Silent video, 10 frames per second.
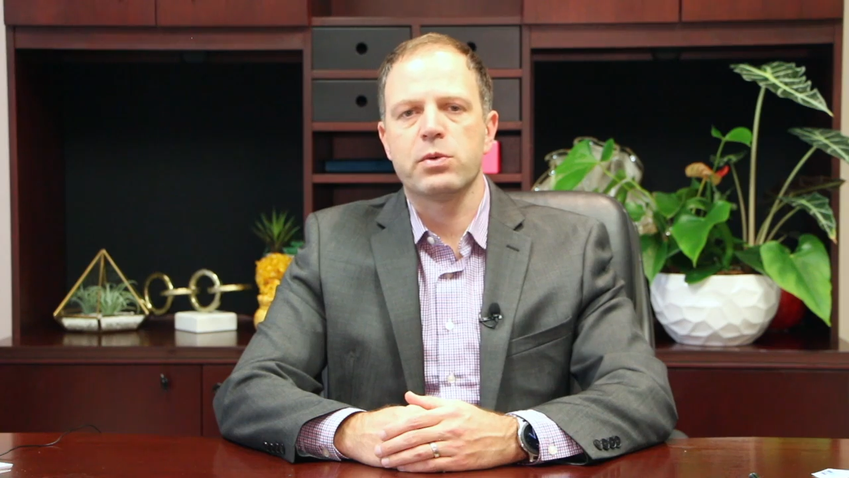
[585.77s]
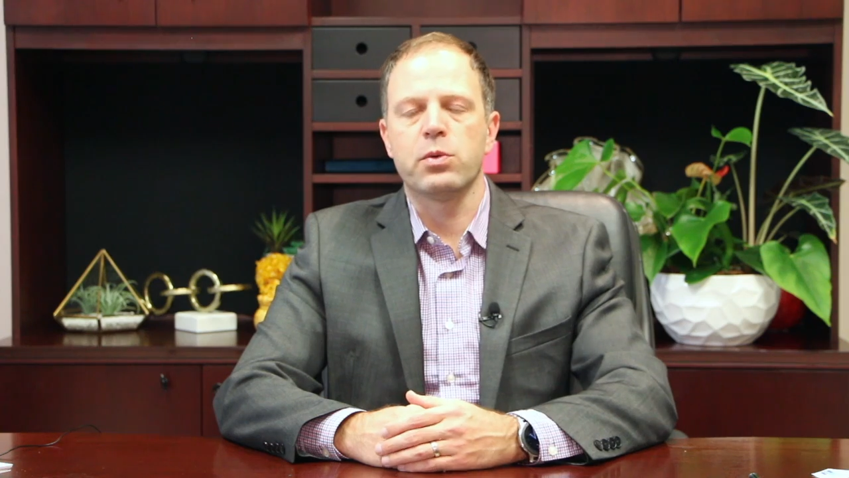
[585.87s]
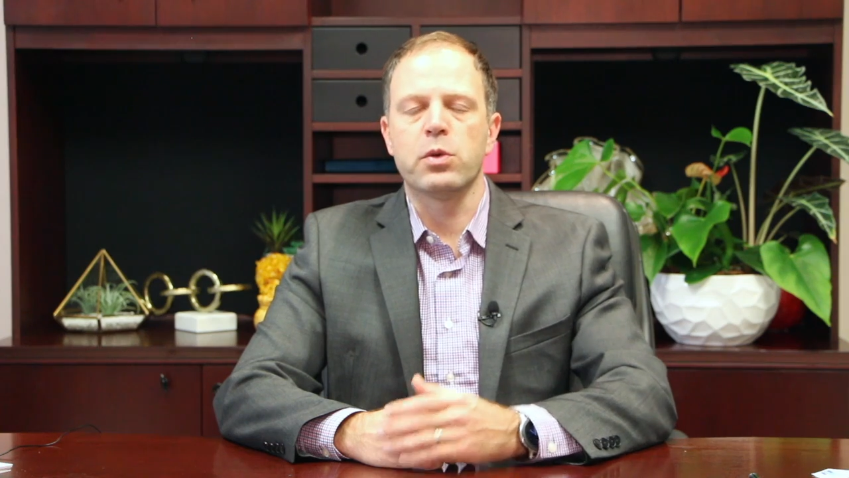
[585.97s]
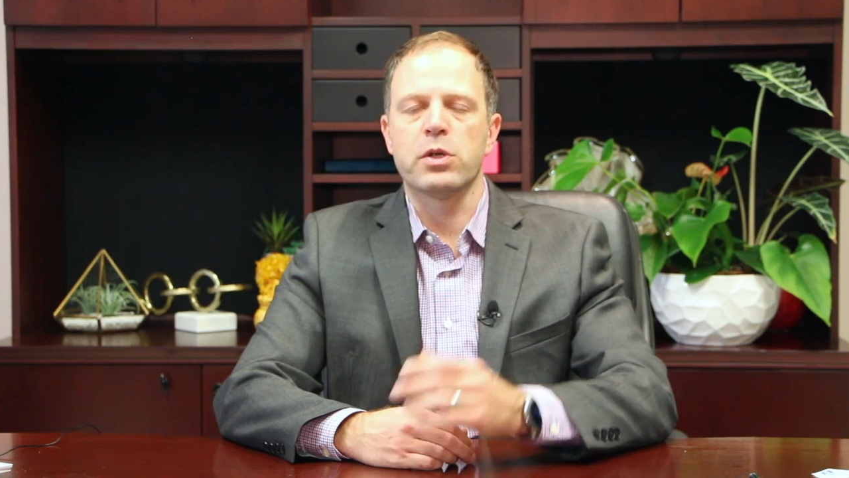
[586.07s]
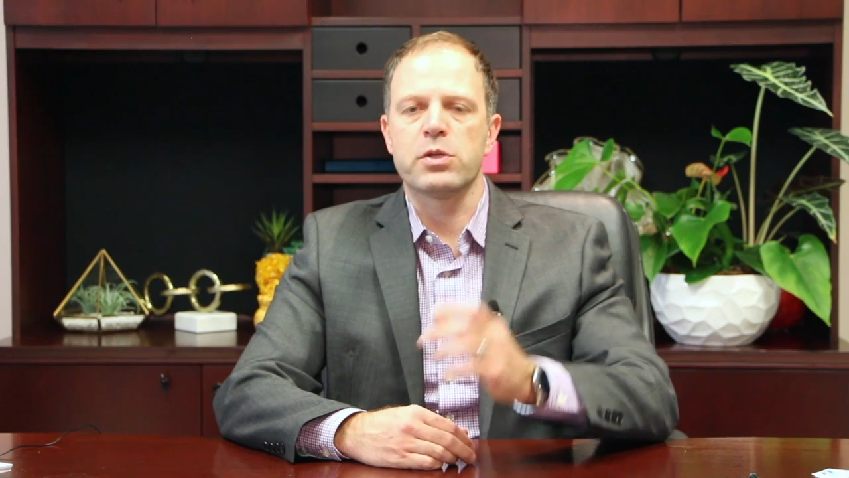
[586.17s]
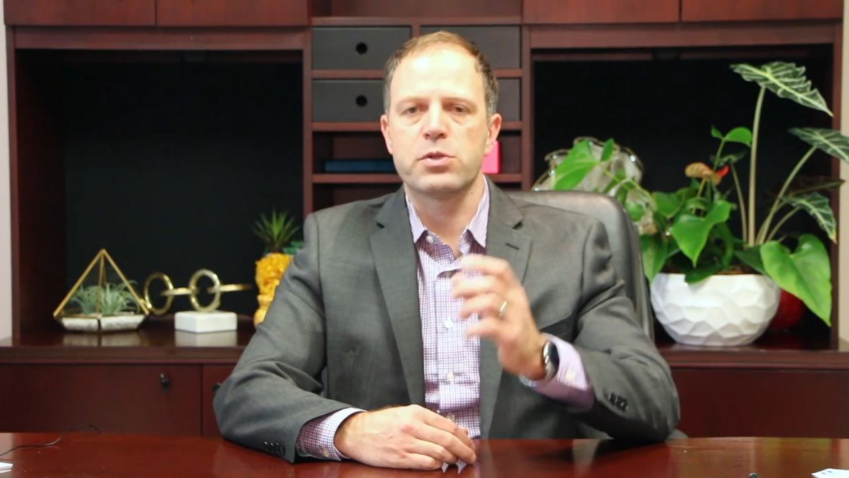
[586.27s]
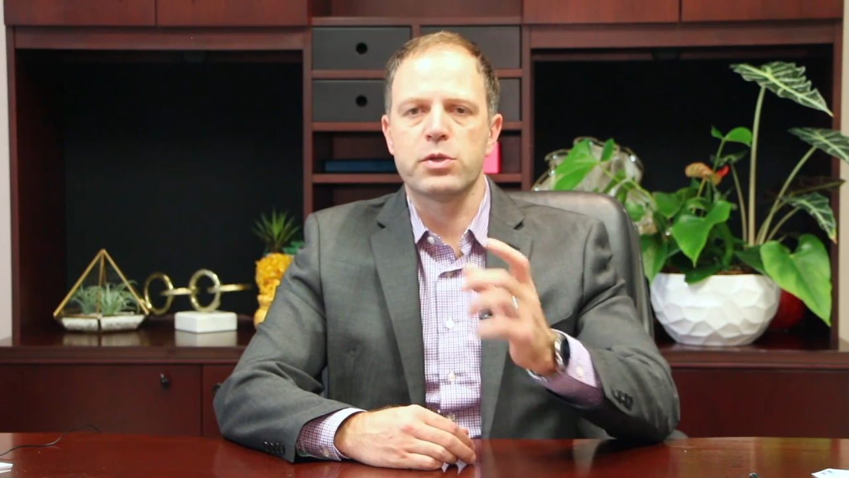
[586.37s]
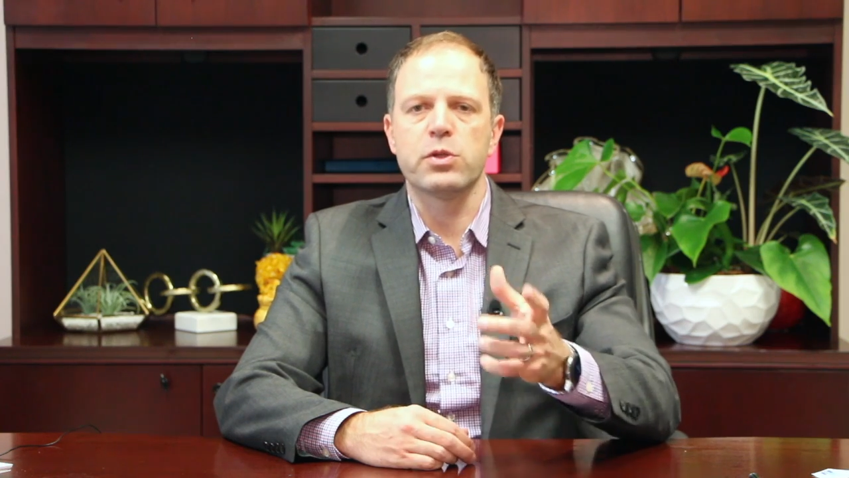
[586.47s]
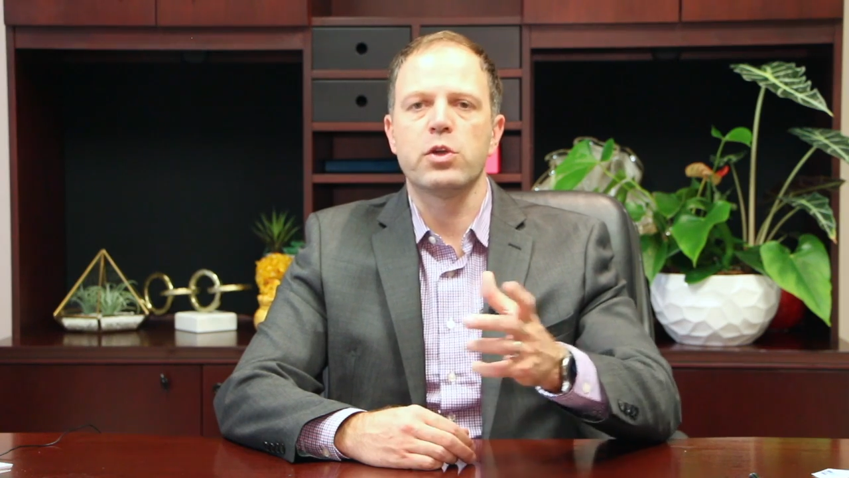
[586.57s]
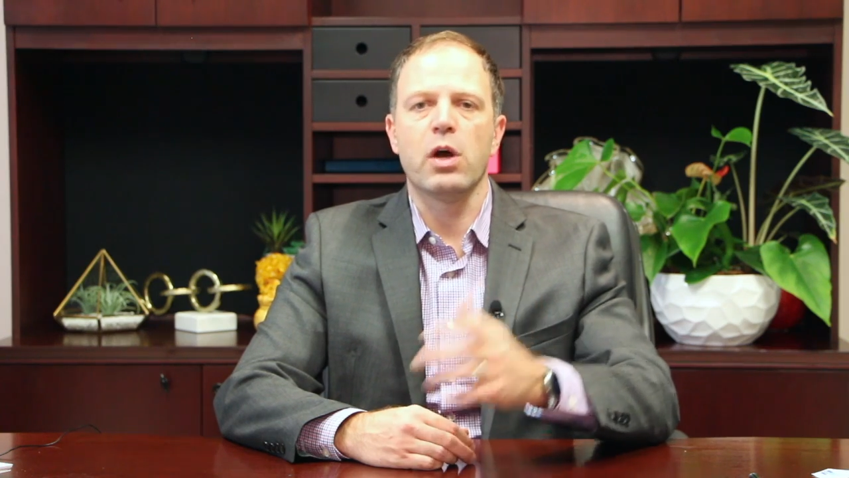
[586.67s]
or
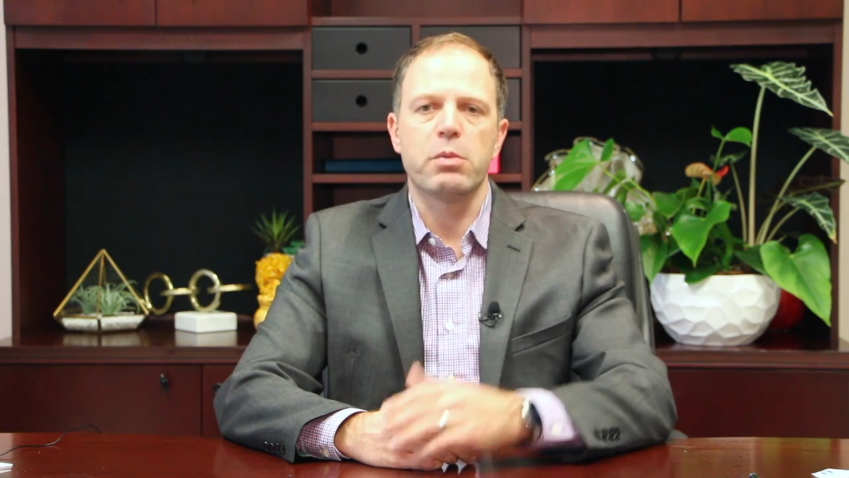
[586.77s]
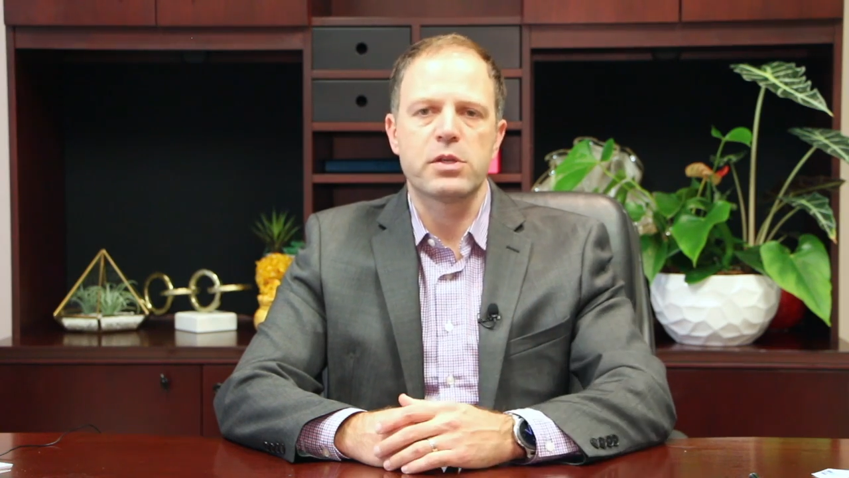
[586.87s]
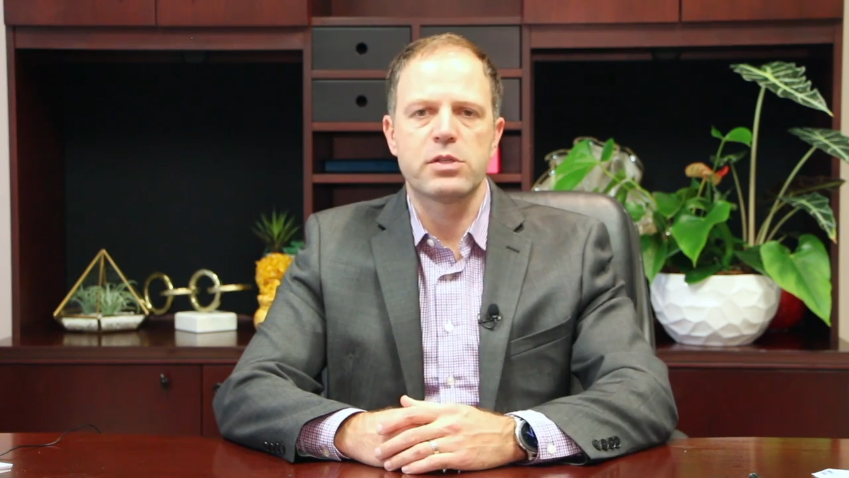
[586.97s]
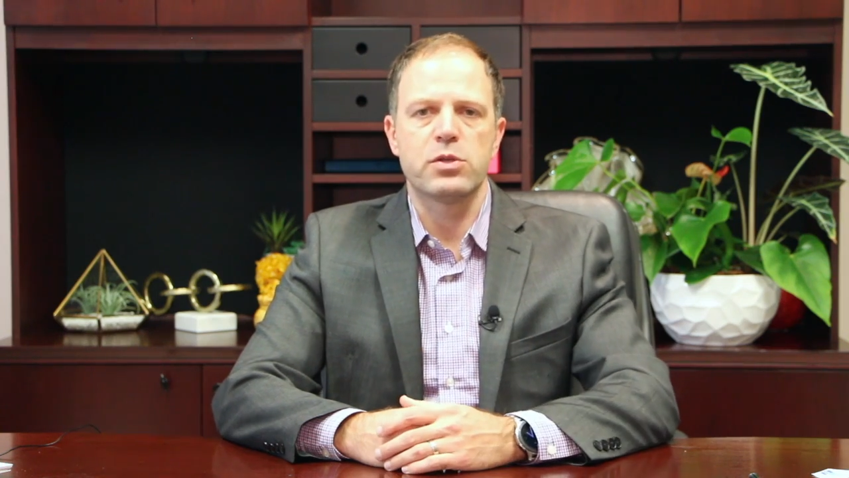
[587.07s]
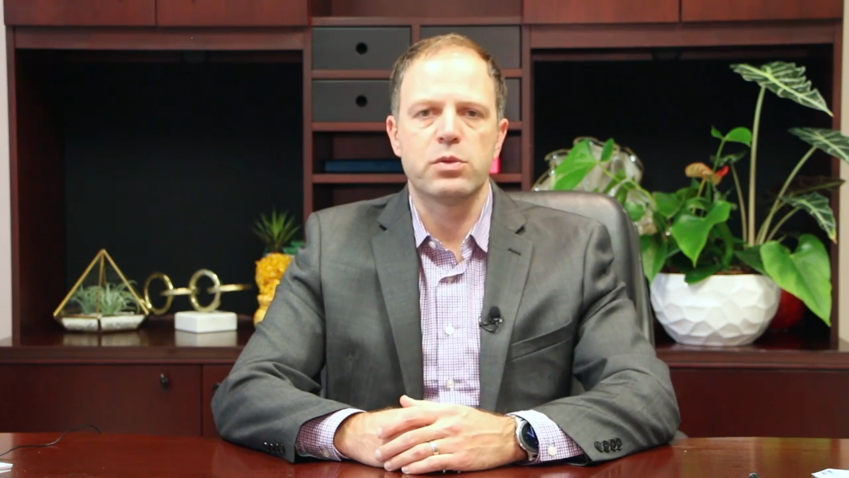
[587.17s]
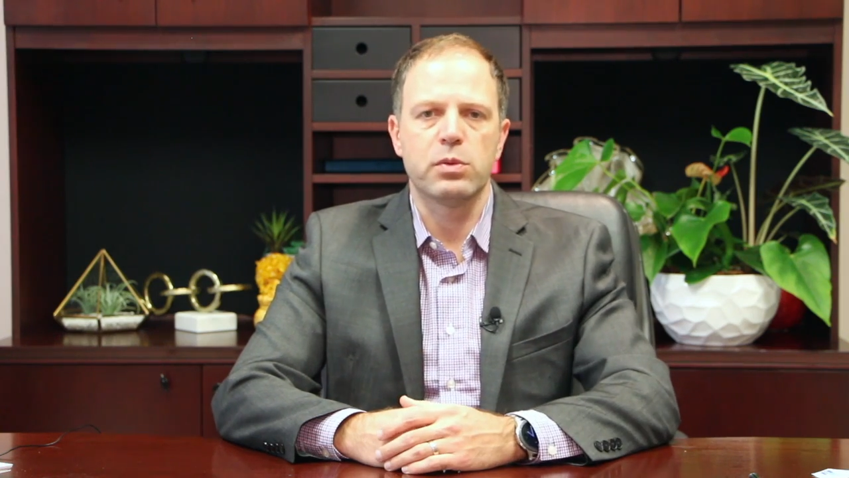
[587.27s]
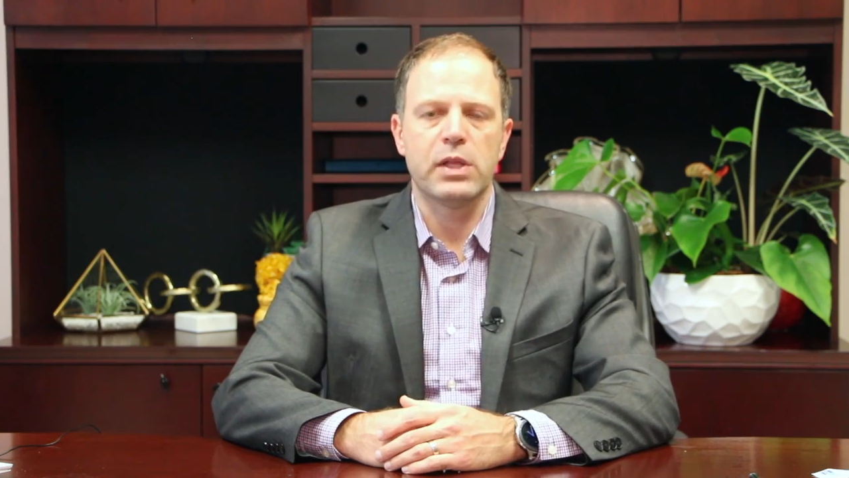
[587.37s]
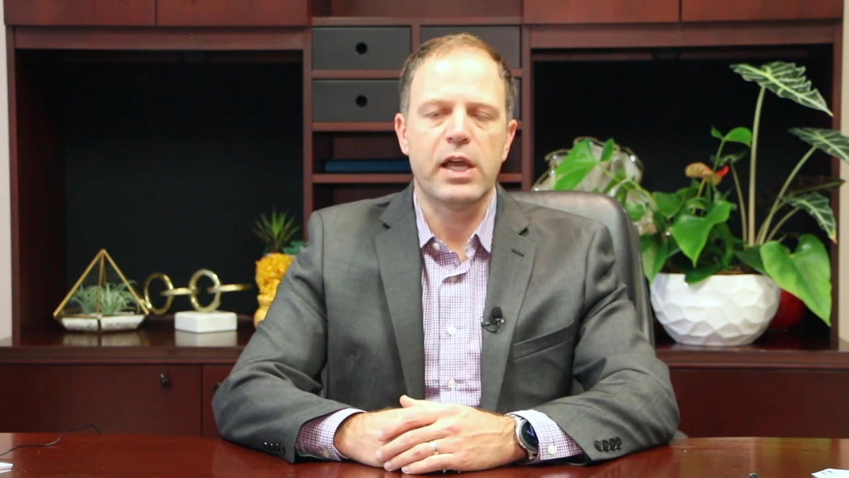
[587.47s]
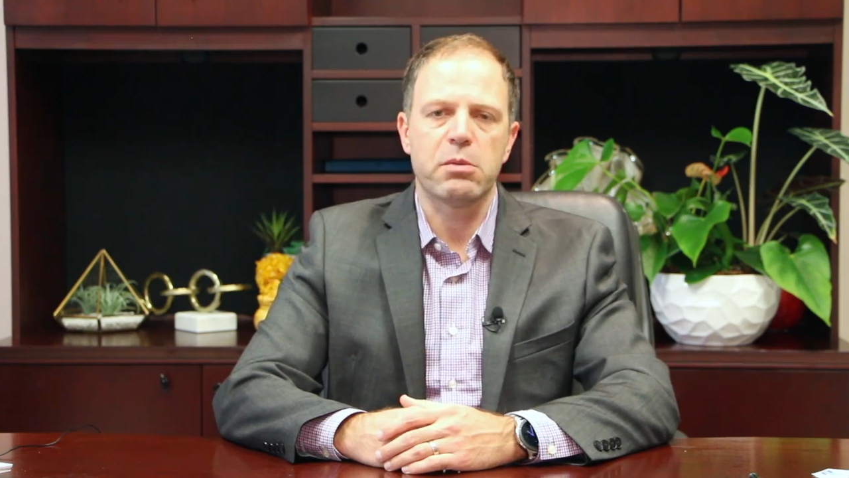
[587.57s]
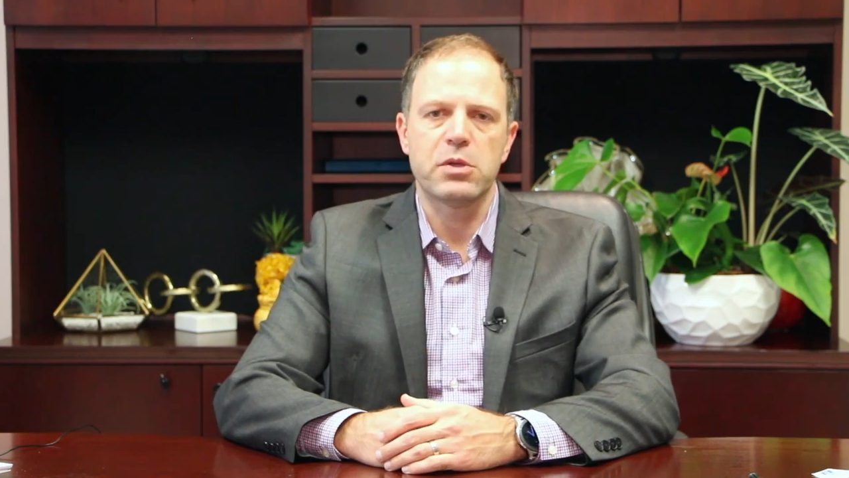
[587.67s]
certain topics that you
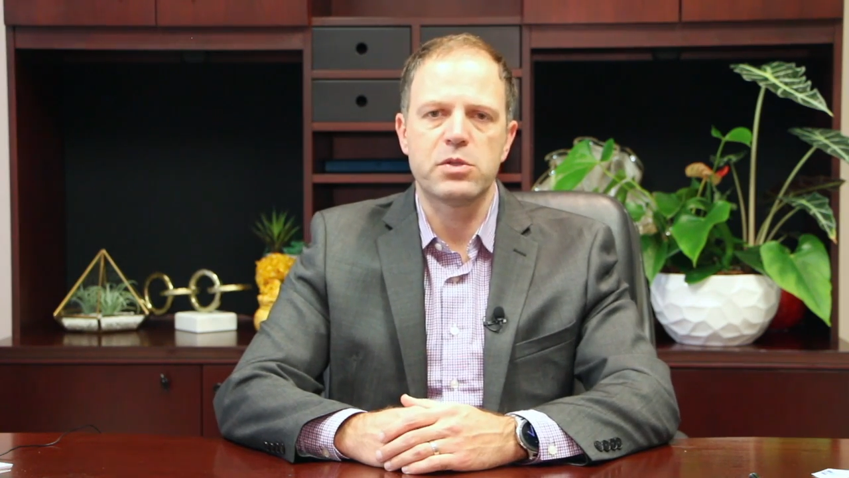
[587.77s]
would like